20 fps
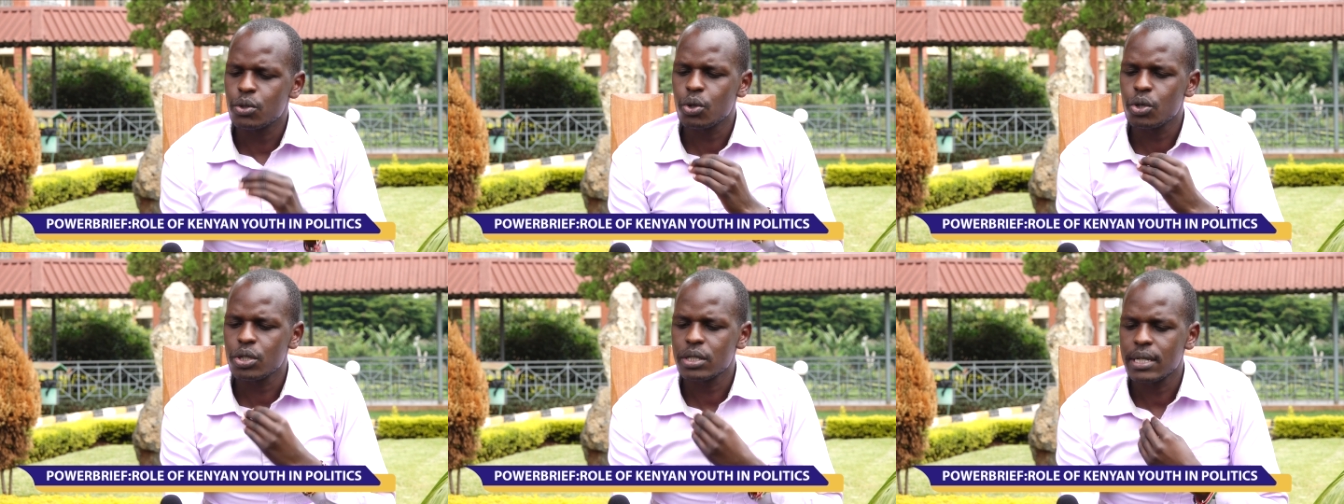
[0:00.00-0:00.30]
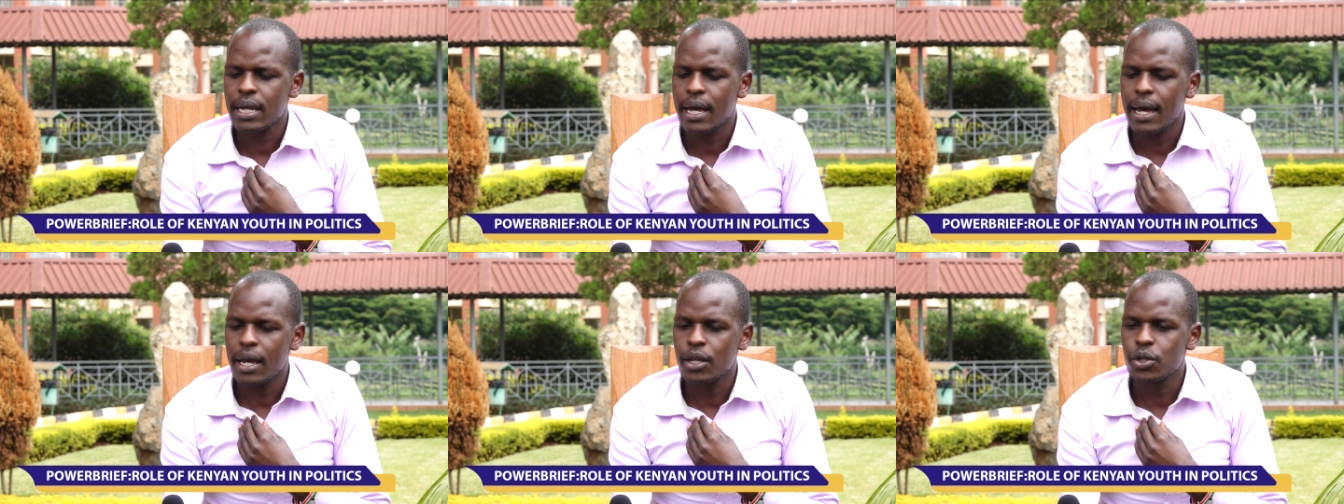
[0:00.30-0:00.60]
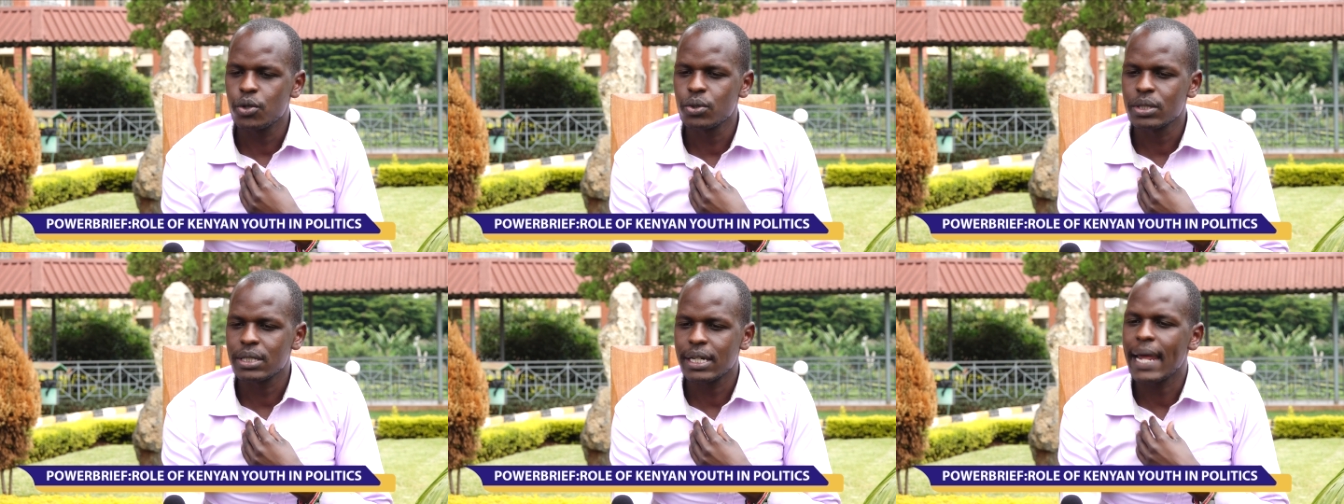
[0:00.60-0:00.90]
those are
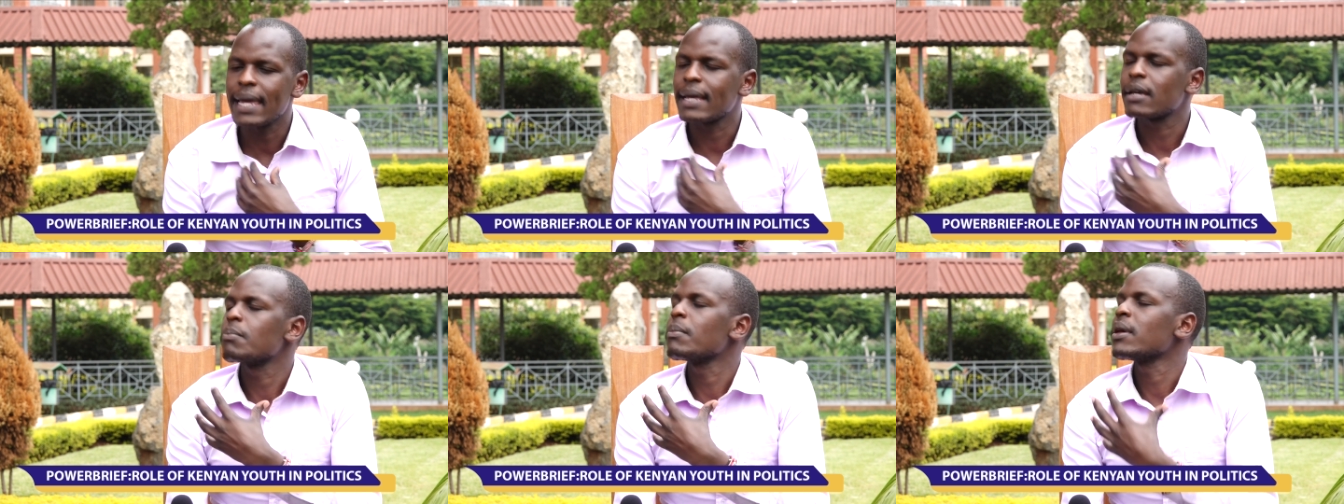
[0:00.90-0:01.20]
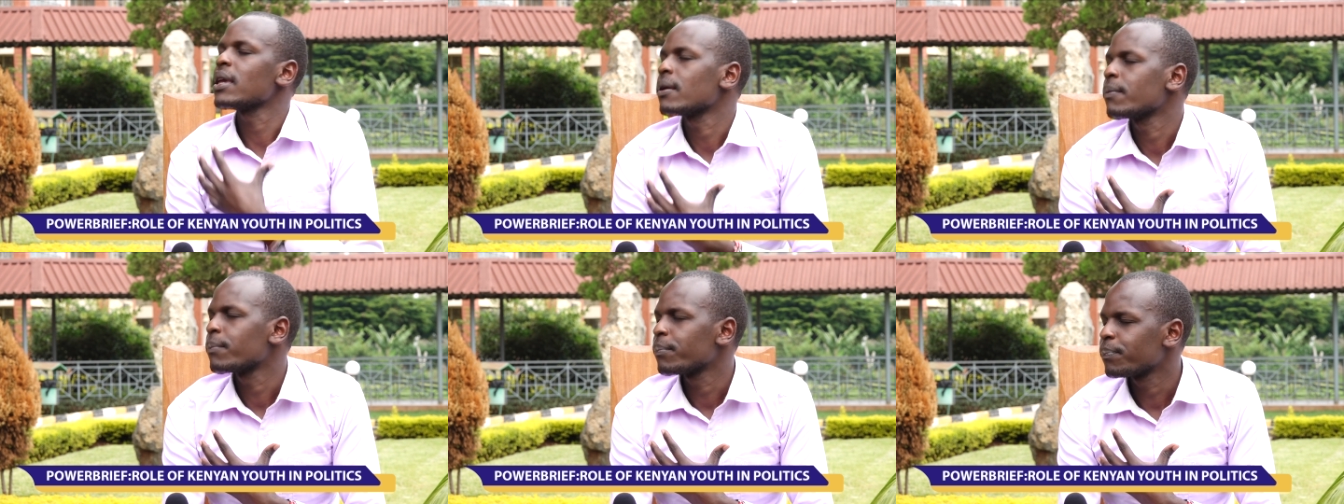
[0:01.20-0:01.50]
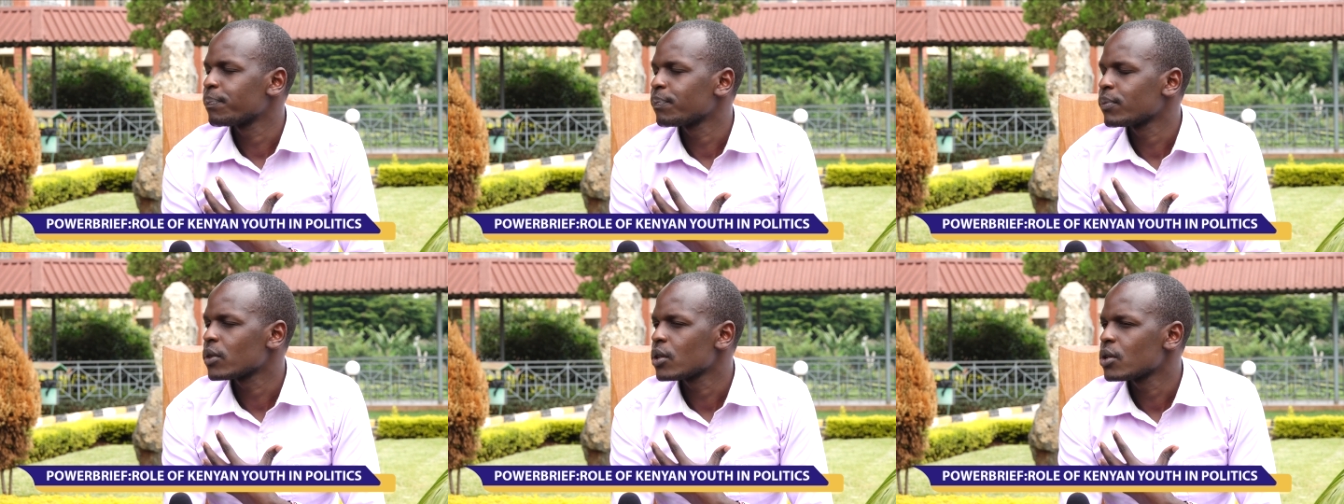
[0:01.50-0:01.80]
youth like me mm
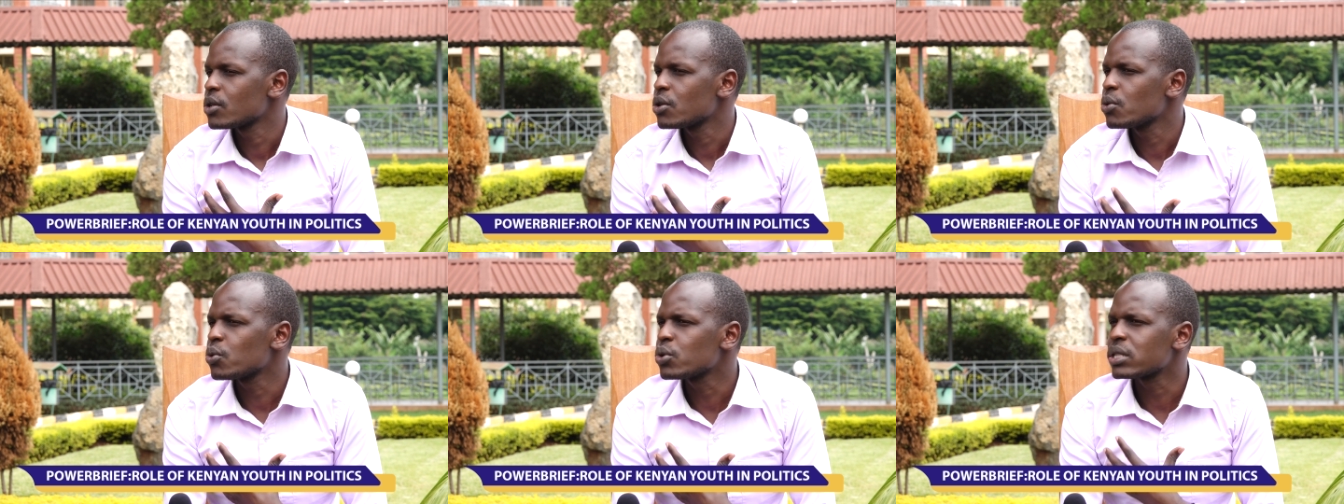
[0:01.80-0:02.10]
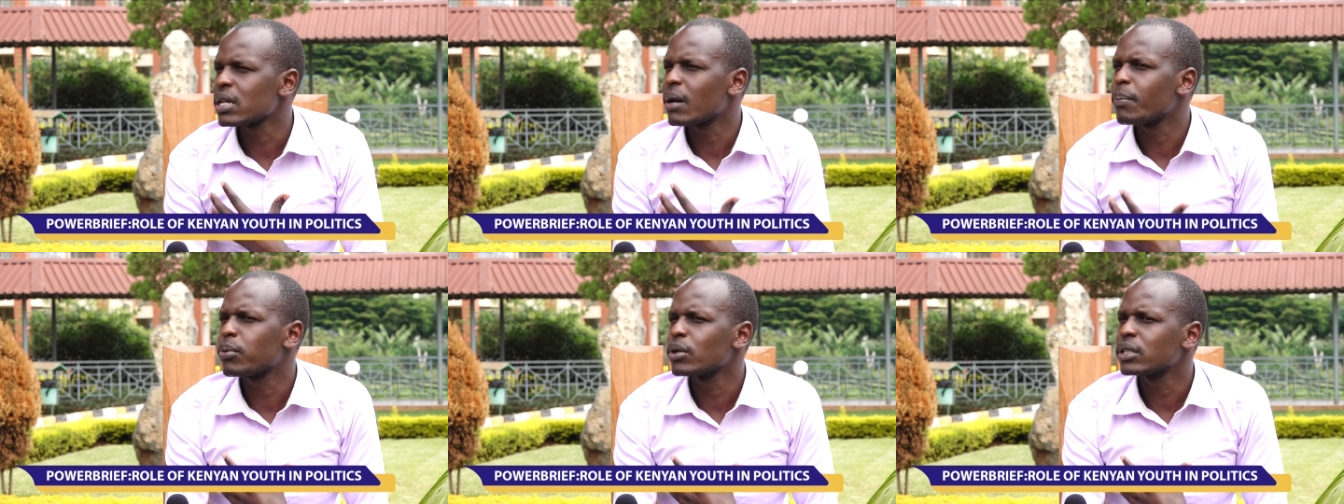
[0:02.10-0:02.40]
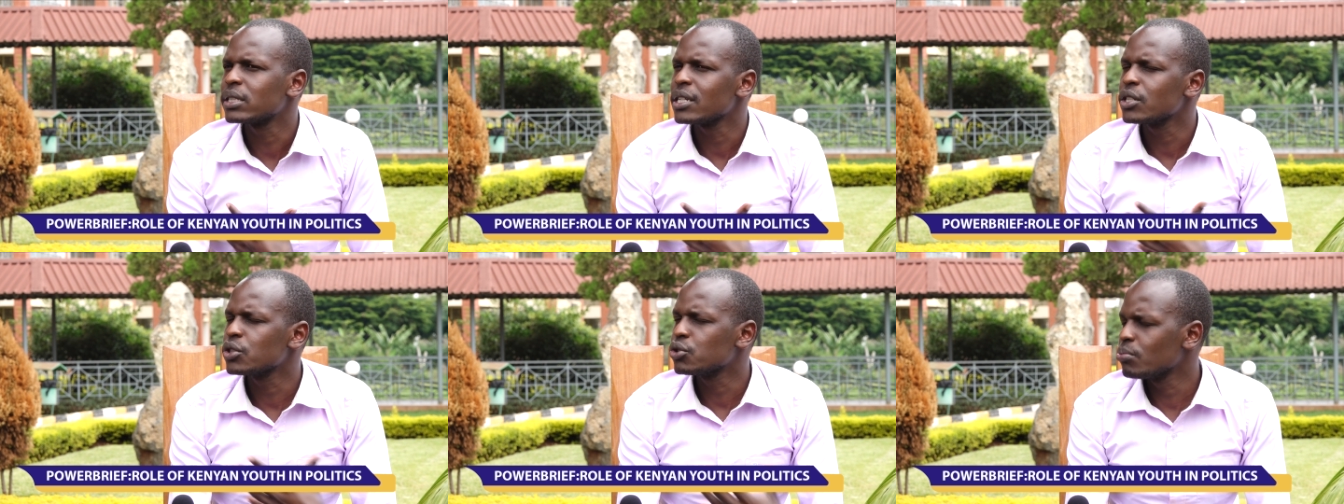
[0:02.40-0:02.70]
-hmm. who
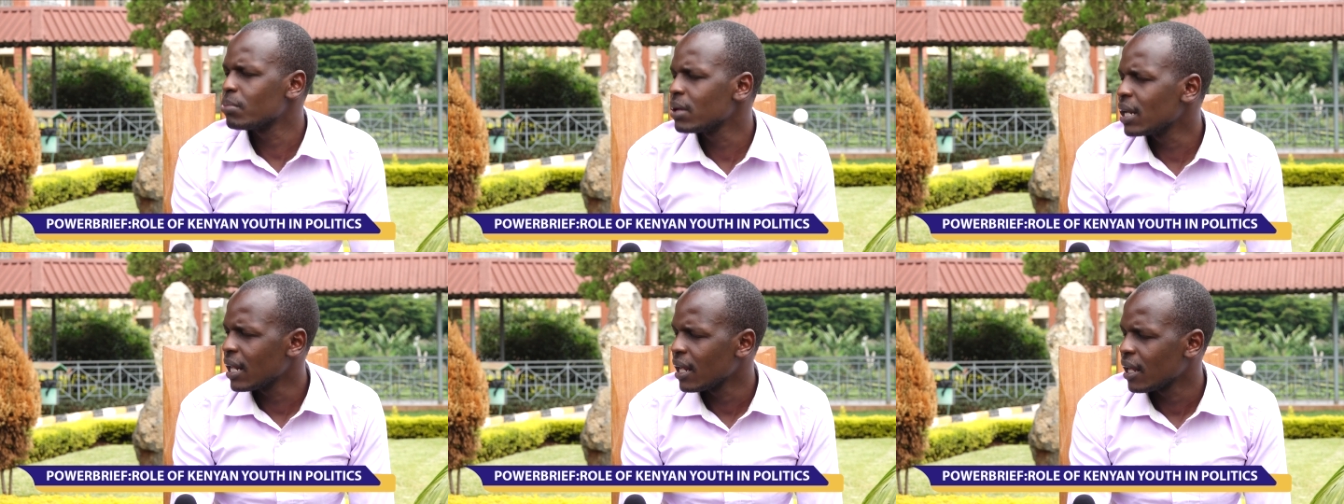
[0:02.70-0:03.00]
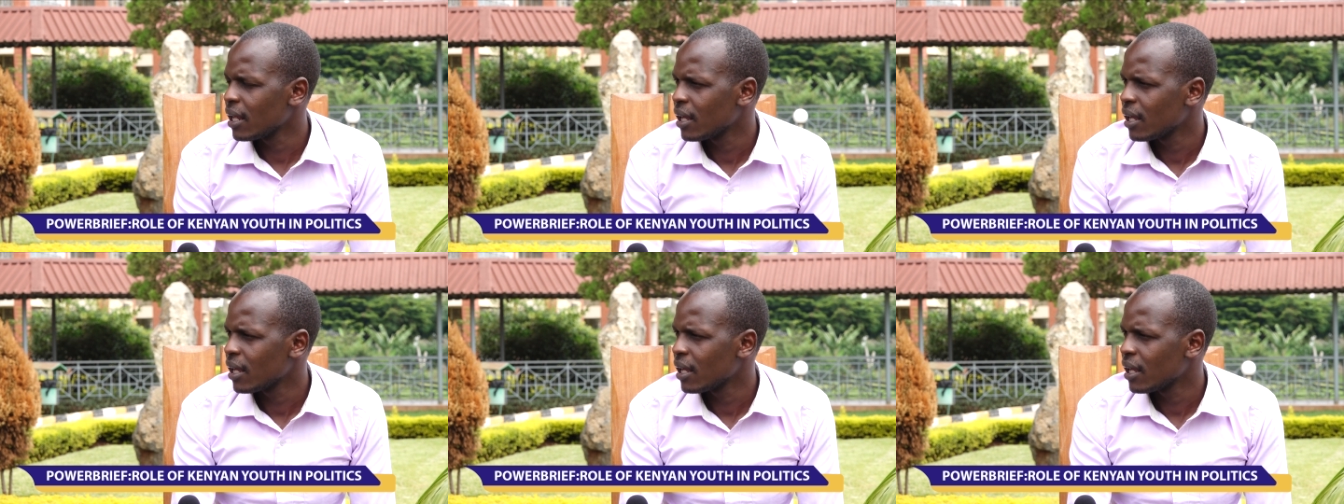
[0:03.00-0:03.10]
supported Jubilee.